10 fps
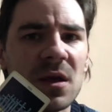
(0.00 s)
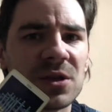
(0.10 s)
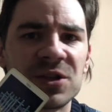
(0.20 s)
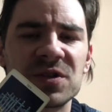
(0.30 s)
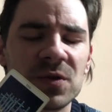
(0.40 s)

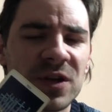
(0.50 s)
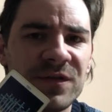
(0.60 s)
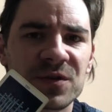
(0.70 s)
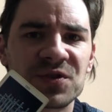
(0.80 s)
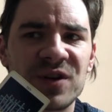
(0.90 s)
just to give
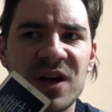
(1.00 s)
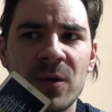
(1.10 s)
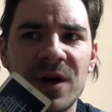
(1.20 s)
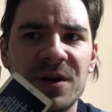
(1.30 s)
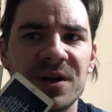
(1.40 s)
you straight
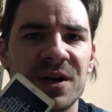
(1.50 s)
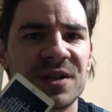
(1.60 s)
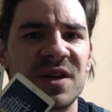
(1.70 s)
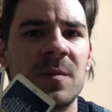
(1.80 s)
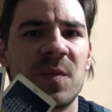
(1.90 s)
away an
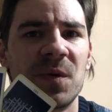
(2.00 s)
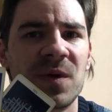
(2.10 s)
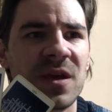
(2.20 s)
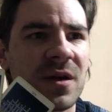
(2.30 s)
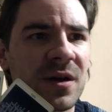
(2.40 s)
example
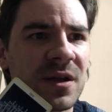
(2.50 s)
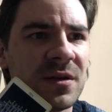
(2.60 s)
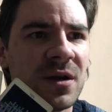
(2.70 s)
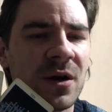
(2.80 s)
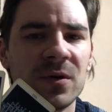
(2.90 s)
here you
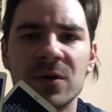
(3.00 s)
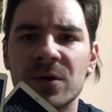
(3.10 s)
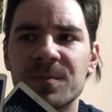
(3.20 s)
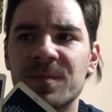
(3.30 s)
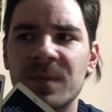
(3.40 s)
know
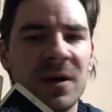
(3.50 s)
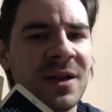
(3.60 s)
your uh,